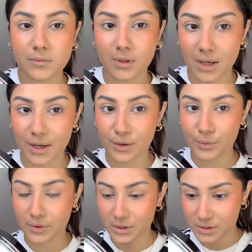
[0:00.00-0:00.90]
I look
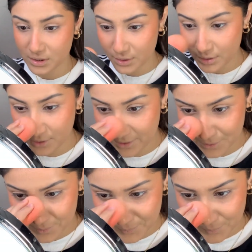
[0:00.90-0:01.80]
crazy.
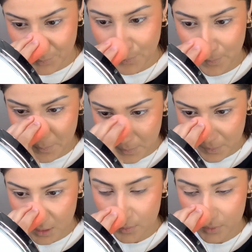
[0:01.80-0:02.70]

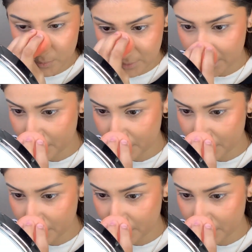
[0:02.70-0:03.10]
I'm going to blend